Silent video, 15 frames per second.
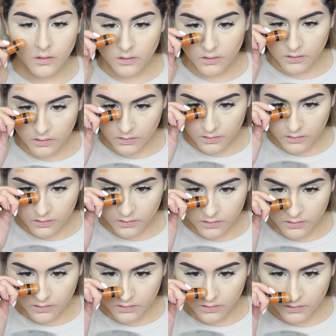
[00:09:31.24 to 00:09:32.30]

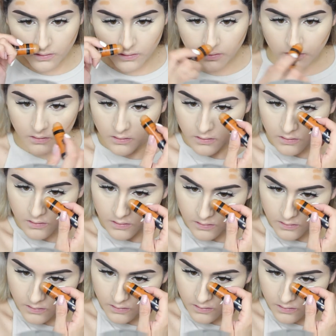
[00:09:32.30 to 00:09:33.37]

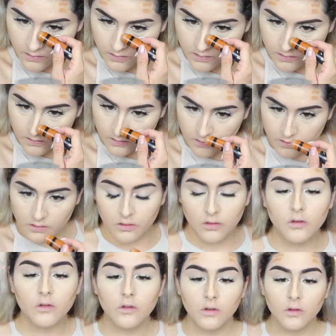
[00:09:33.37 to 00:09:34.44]

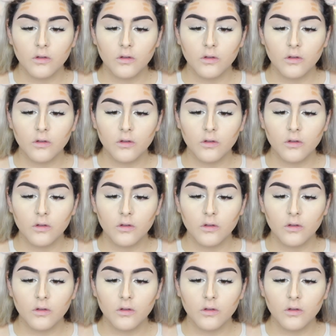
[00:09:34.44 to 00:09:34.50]
Nothing is said.